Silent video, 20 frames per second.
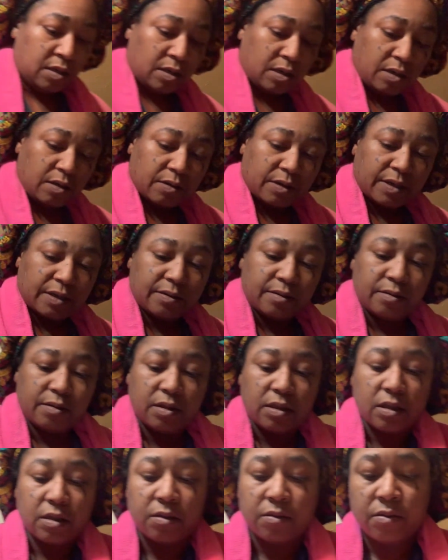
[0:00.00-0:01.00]
Okay,
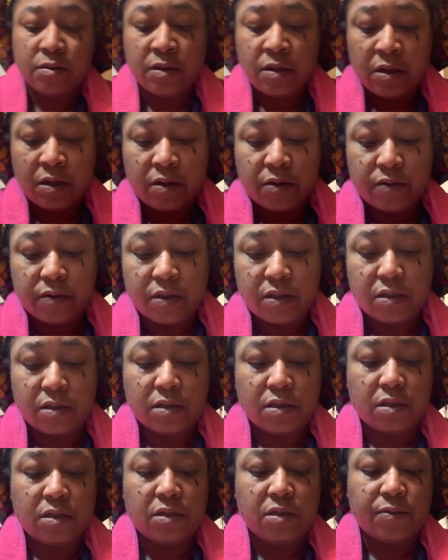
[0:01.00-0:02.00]
so we're just
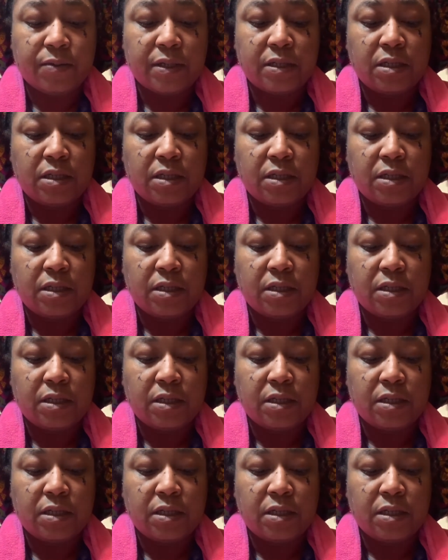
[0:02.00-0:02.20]
gonna use my